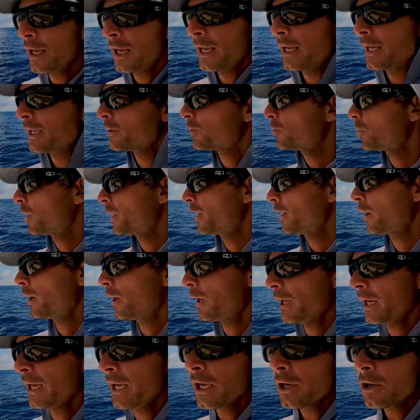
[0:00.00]
Hand,
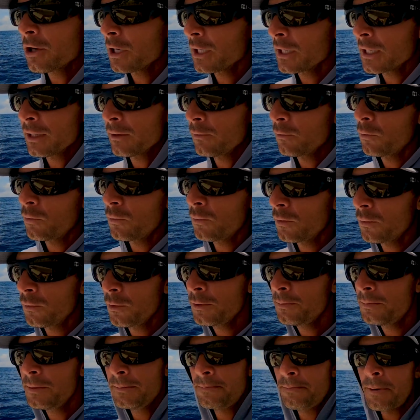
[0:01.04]
uh, hand cranking
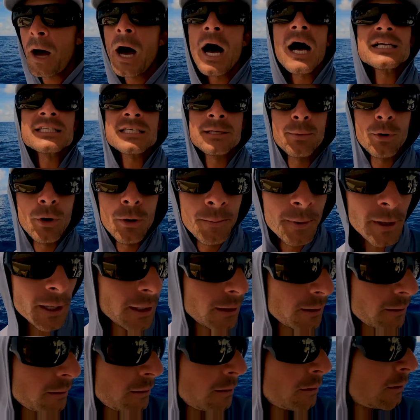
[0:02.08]
would be possible,
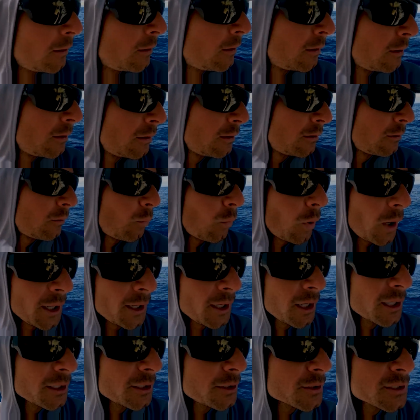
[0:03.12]
but why
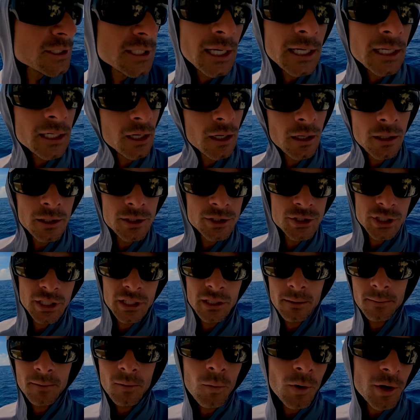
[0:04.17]
not use technology?
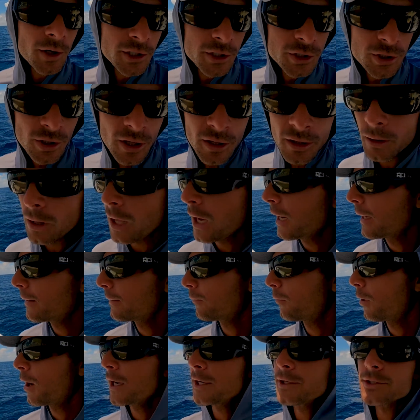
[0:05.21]
I mean, where do you draw the
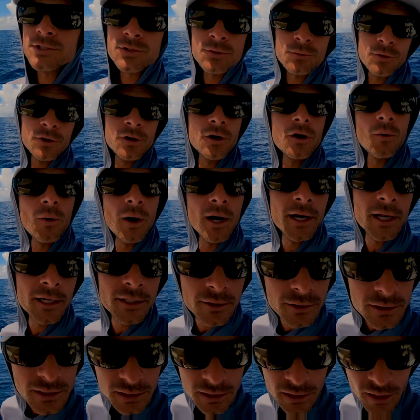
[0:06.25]
line? Why use a reel? Why not
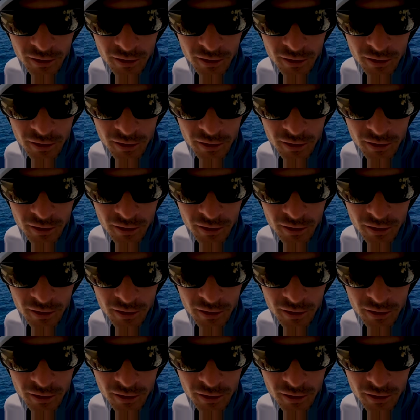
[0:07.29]
use a